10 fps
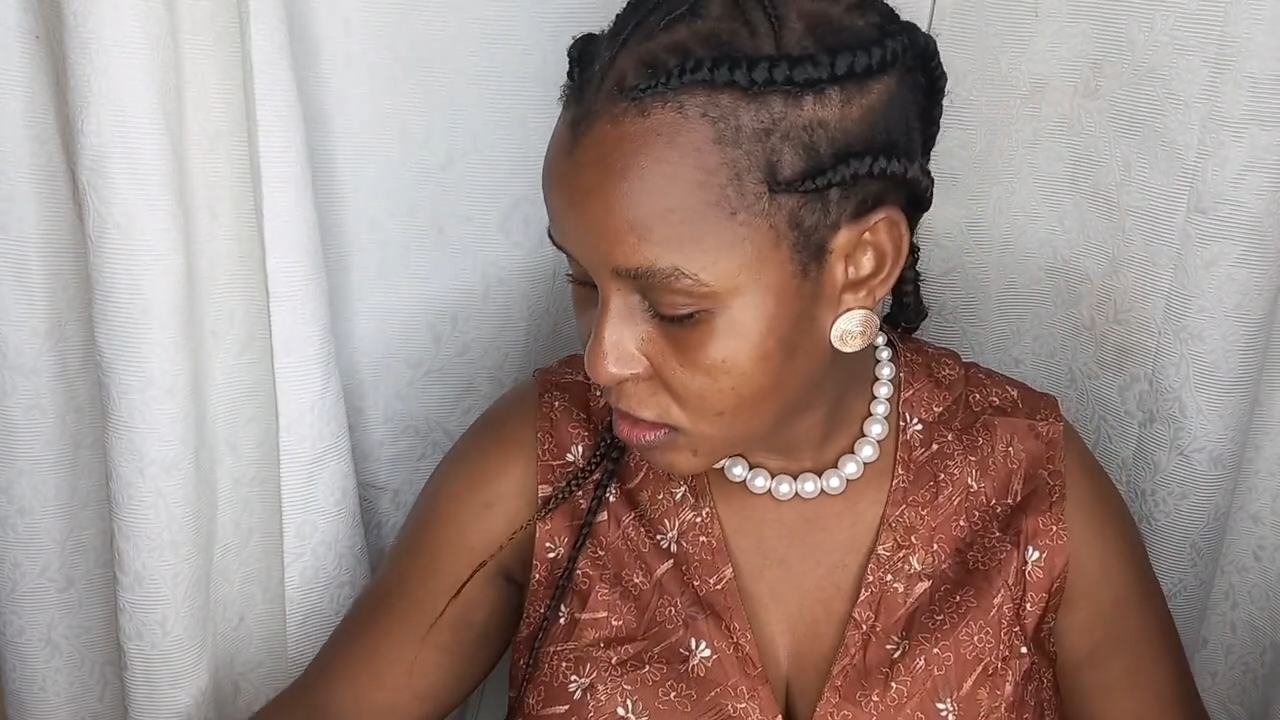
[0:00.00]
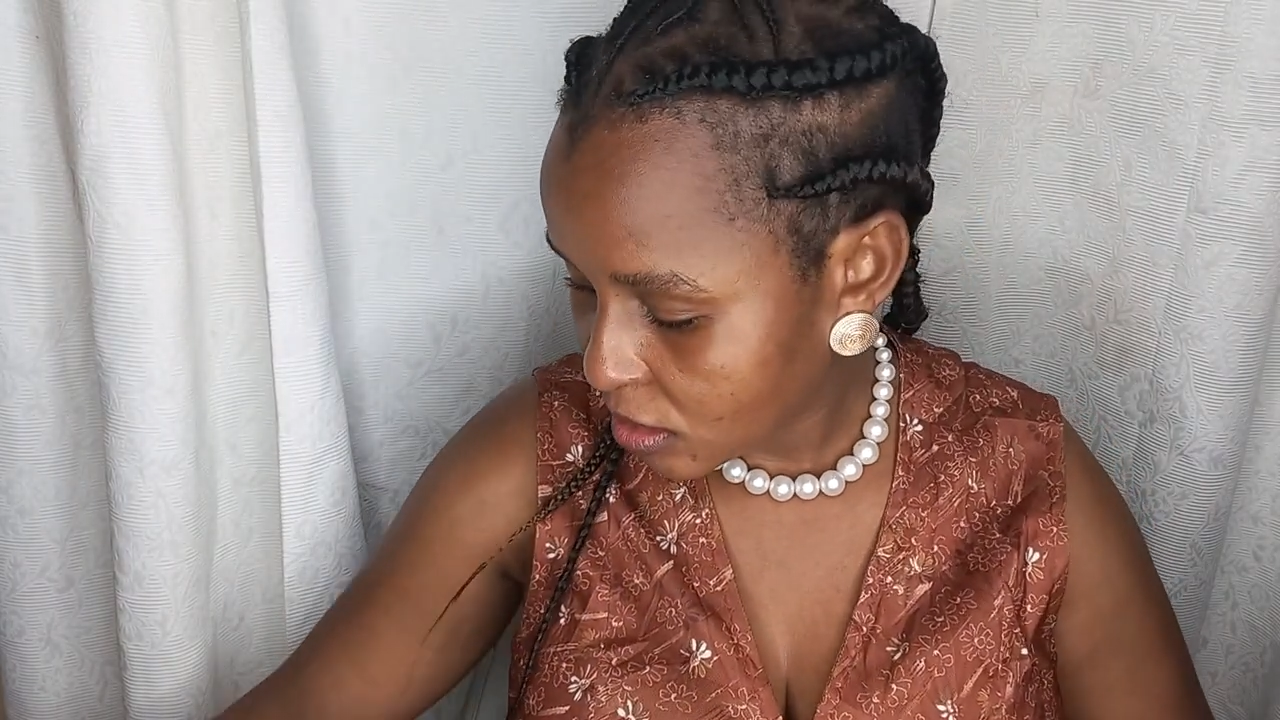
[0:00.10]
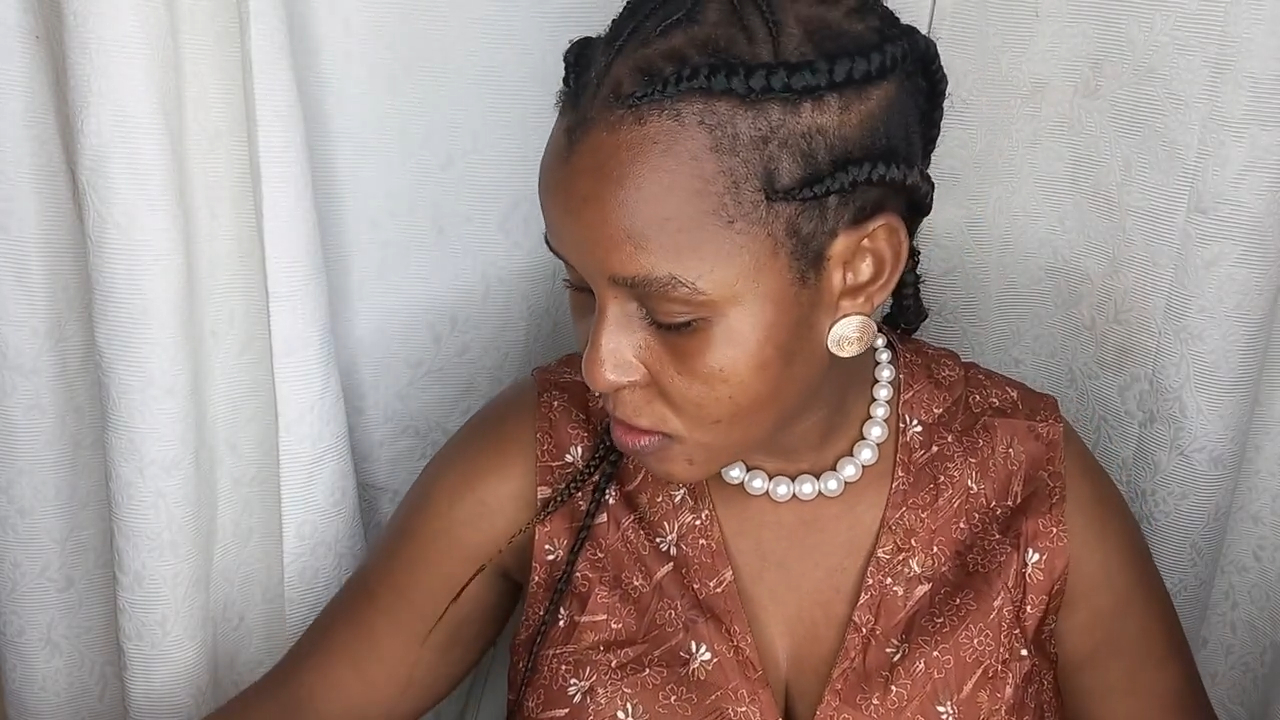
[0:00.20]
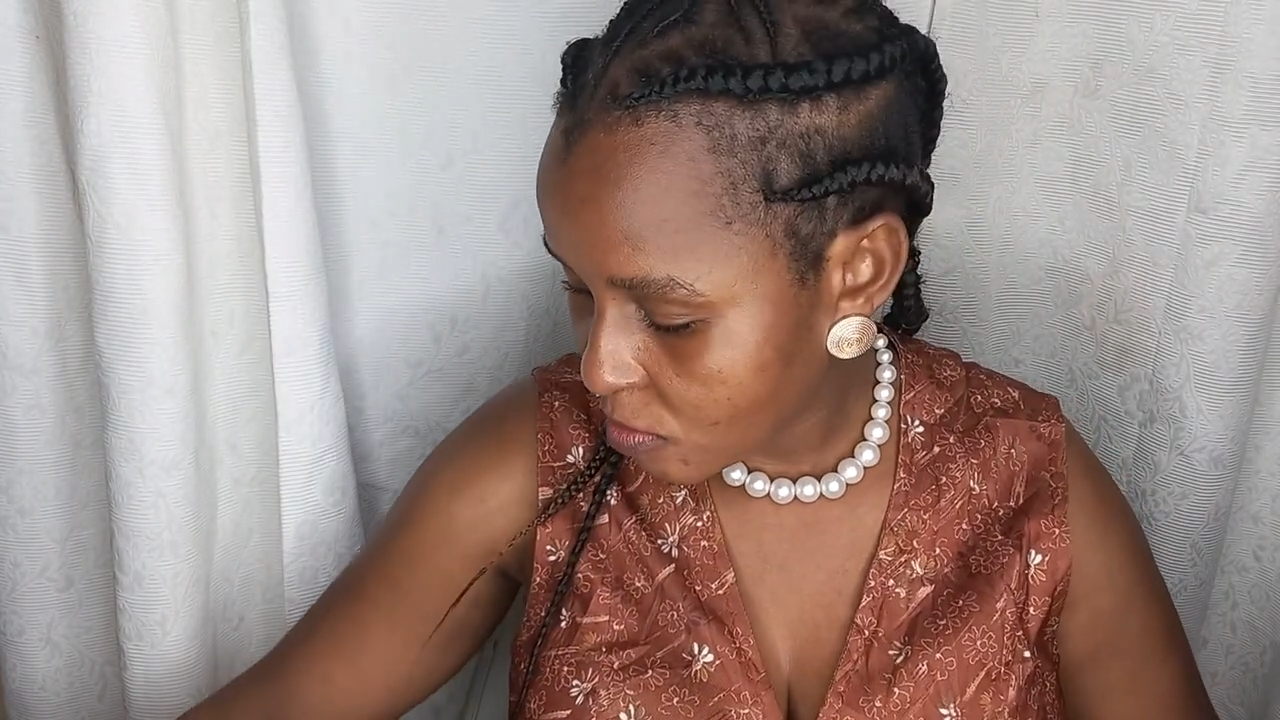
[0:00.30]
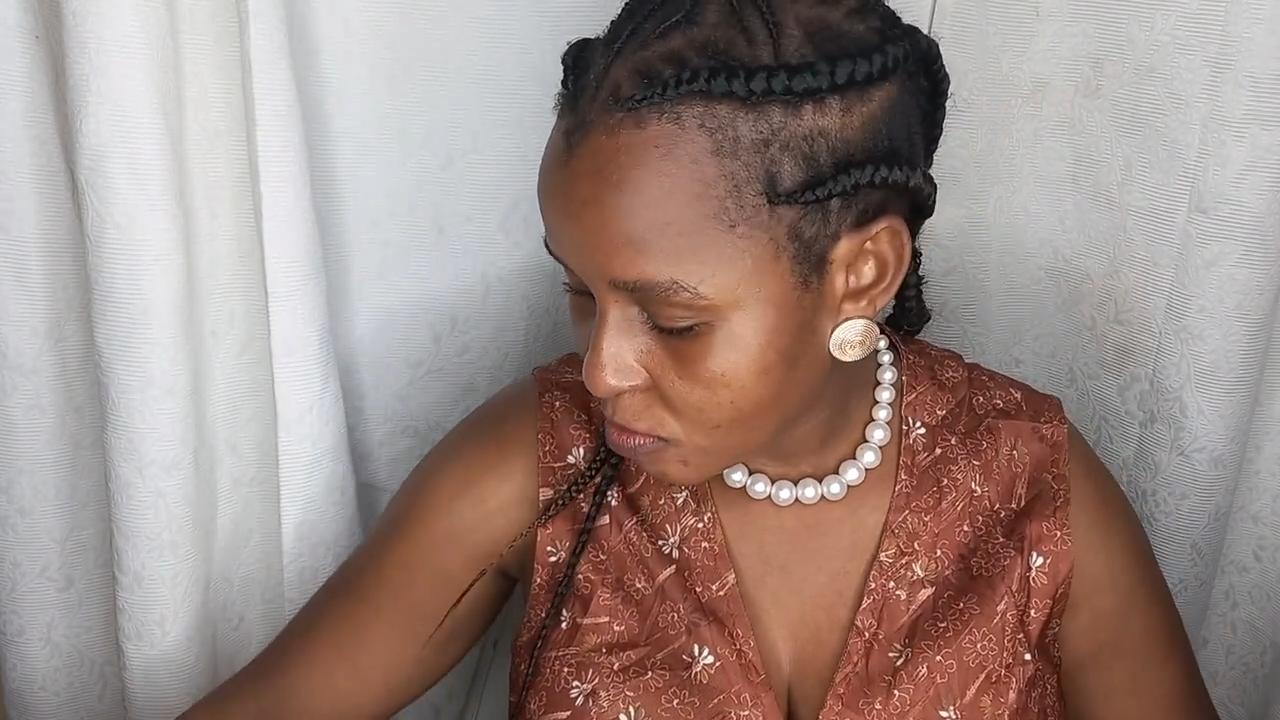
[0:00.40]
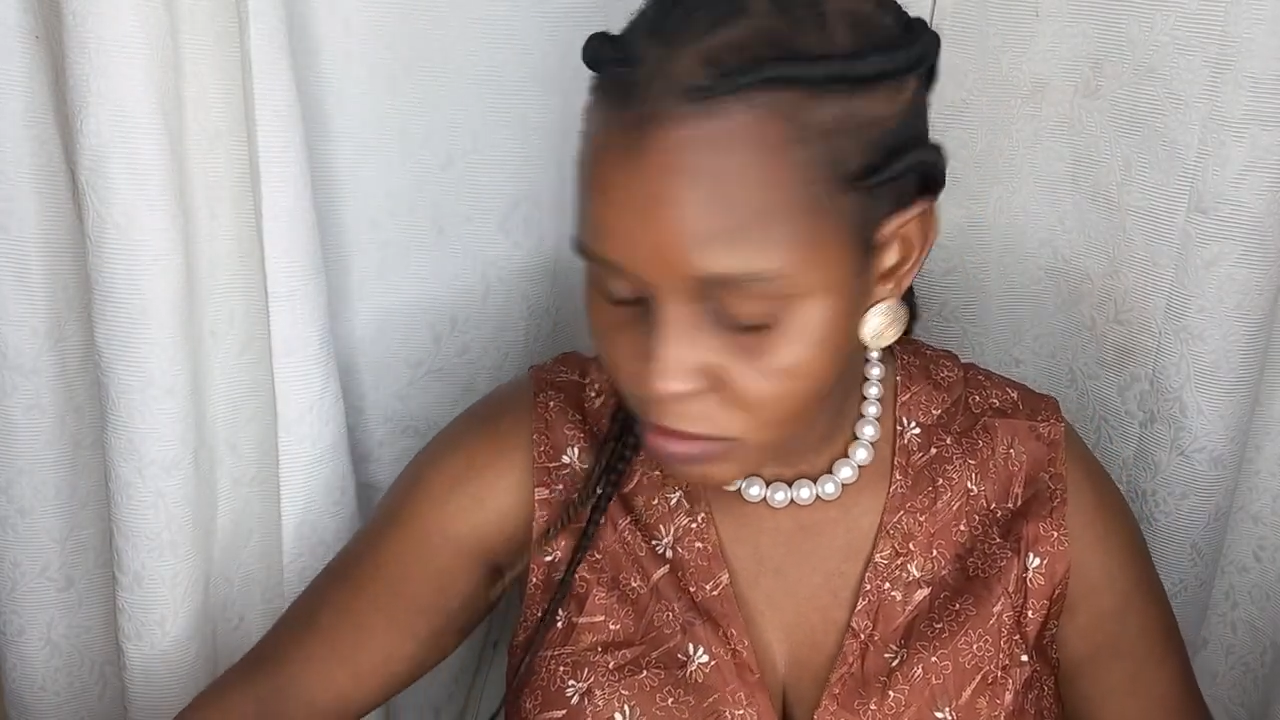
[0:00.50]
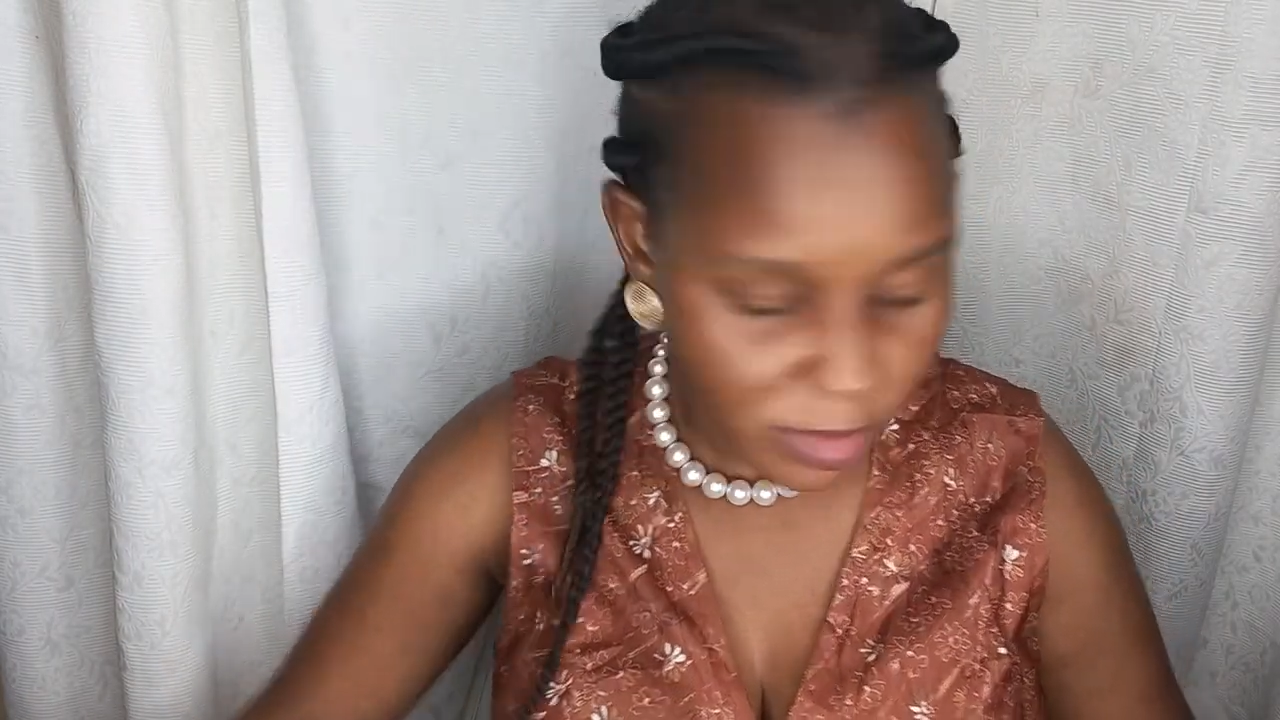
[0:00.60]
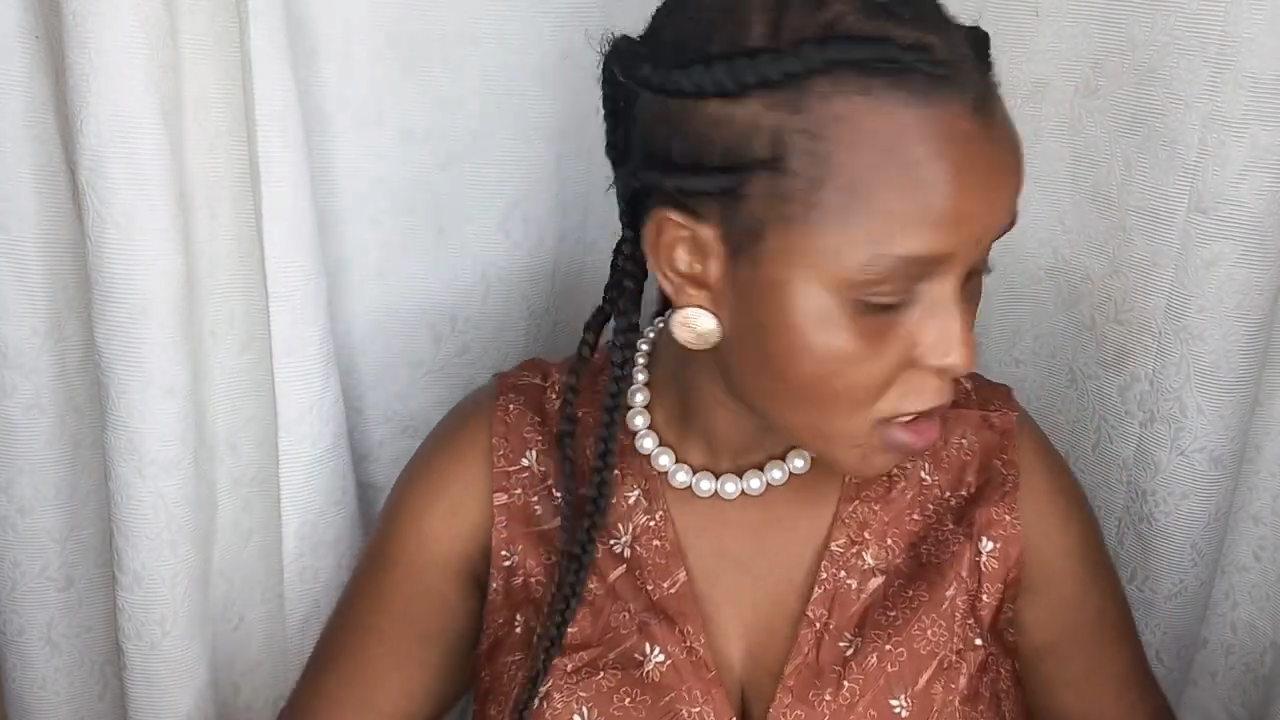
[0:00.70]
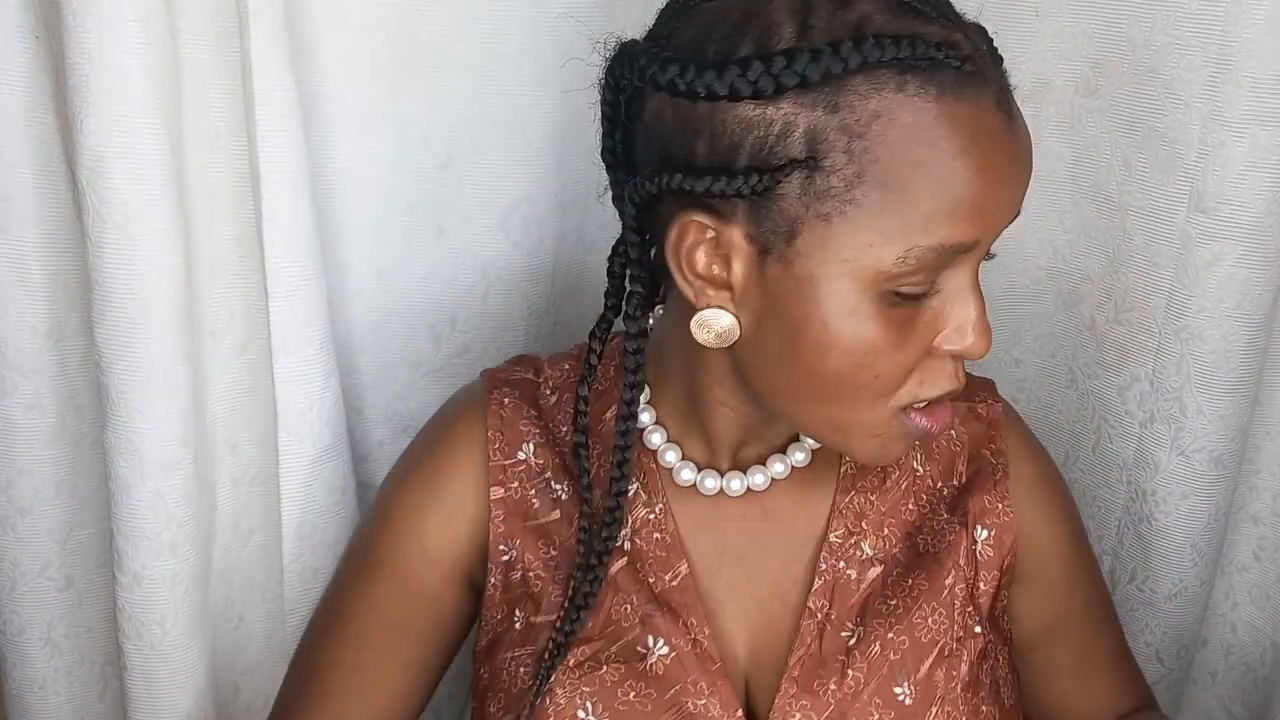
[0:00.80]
some